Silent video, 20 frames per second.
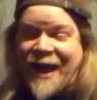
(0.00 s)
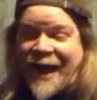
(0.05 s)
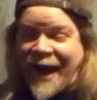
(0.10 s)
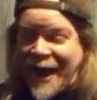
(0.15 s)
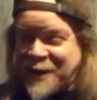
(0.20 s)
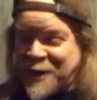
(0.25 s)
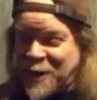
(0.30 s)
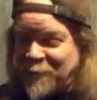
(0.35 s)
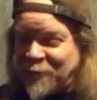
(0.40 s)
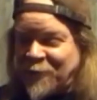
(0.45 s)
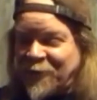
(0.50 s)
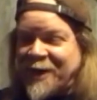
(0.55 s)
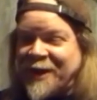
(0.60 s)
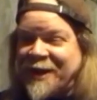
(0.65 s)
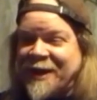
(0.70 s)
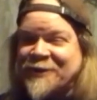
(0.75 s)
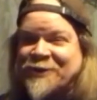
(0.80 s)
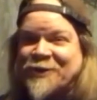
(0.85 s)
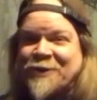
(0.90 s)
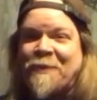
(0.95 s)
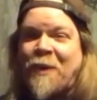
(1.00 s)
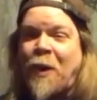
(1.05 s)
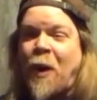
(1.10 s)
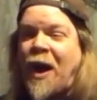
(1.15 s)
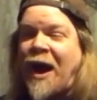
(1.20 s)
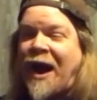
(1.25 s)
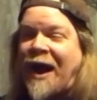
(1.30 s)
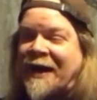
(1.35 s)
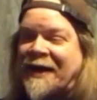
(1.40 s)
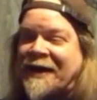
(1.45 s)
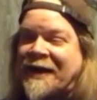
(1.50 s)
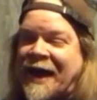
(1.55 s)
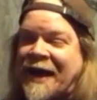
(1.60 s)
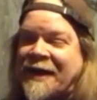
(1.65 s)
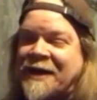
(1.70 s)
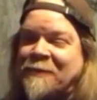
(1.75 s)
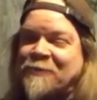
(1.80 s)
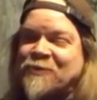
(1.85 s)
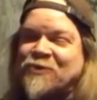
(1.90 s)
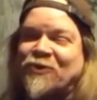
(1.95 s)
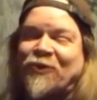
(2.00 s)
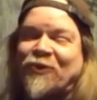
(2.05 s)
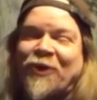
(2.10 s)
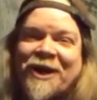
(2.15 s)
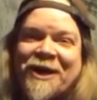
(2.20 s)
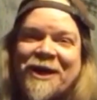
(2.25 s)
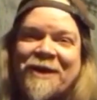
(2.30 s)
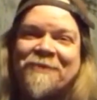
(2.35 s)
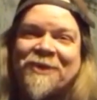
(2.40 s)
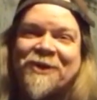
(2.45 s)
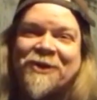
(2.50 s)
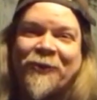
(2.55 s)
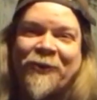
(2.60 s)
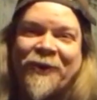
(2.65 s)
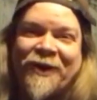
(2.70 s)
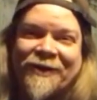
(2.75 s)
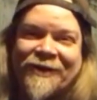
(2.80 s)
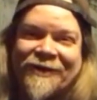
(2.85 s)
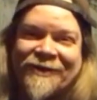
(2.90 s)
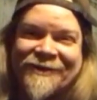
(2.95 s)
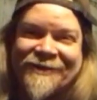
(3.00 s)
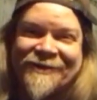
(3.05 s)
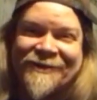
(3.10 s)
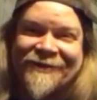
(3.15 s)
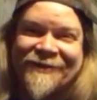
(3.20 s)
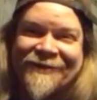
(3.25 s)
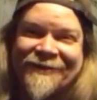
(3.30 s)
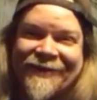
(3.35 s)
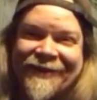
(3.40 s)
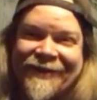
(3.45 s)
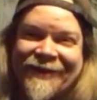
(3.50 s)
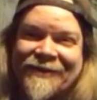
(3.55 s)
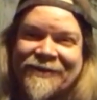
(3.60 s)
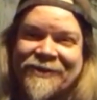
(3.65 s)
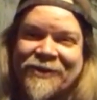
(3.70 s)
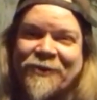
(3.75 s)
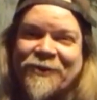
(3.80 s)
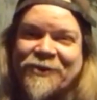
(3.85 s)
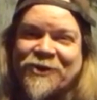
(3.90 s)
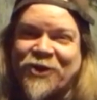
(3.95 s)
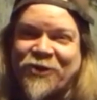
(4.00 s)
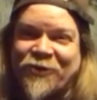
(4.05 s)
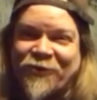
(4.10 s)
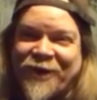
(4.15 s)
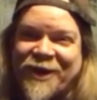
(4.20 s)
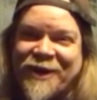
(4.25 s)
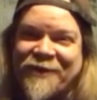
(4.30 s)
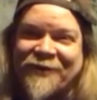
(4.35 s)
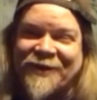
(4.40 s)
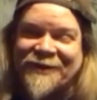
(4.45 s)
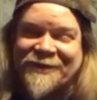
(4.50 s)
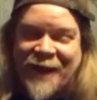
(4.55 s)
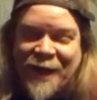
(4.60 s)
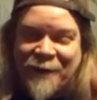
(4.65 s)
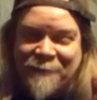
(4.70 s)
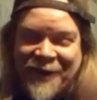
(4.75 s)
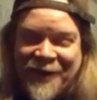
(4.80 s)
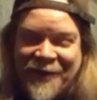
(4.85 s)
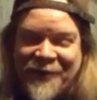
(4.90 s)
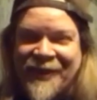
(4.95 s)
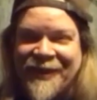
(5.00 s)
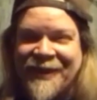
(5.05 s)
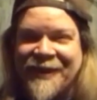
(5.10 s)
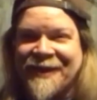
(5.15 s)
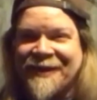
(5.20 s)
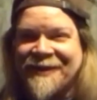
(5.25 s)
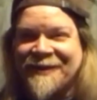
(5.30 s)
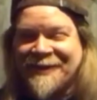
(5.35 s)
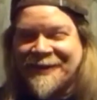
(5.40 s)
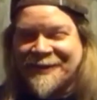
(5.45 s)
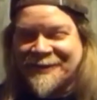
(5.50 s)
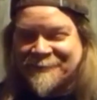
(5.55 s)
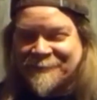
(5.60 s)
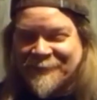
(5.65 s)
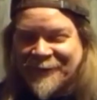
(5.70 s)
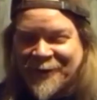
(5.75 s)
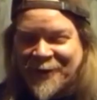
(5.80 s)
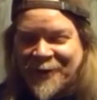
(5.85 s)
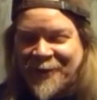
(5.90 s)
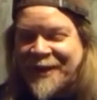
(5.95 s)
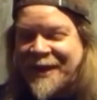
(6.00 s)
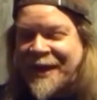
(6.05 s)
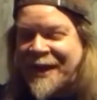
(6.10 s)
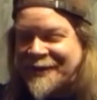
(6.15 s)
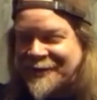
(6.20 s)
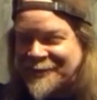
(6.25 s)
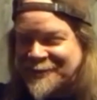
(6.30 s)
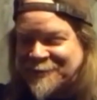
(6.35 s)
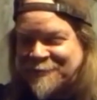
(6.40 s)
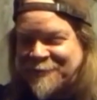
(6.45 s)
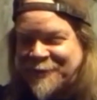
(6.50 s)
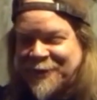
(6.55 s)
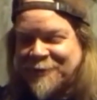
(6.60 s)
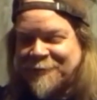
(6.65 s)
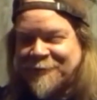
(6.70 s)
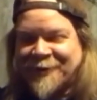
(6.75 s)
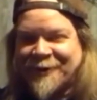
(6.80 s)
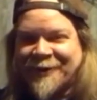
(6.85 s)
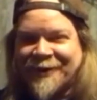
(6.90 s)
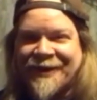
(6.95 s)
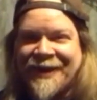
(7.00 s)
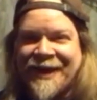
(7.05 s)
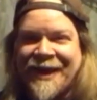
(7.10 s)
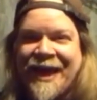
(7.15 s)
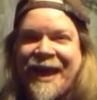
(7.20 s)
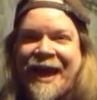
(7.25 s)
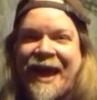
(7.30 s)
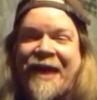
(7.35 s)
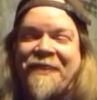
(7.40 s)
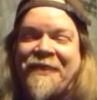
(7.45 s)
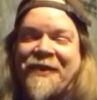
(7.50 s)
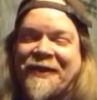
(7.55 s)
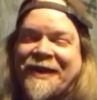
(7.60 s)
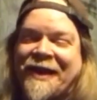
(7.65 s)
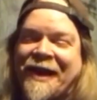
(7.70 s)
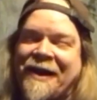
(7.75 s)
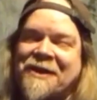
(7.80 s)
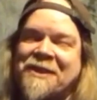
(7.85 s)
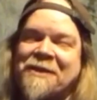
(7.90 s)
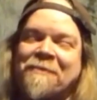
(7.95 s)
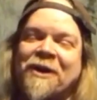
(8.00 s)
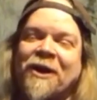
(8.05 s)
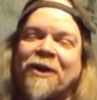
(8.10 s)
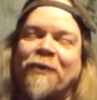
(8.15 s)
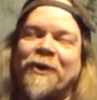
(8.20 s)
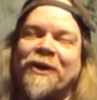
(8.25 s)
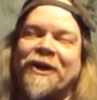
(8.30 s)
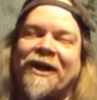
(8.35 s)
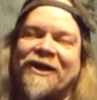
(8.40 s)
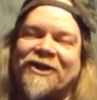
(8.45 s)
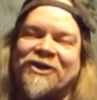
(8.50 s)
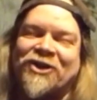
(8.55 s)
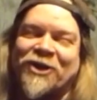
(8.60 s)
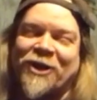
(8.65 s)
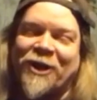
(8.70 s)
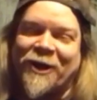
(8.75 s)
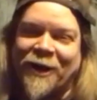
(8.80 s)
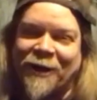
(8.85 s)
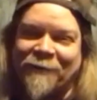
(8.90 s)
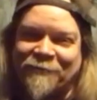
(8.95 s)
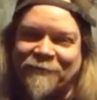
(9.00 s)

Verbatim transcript: I come right next to him. A guy comes right in between us. Oh. So it's three of us. I'm on the end, it's another guy in Spielberg and the guy in the middle would not shut up.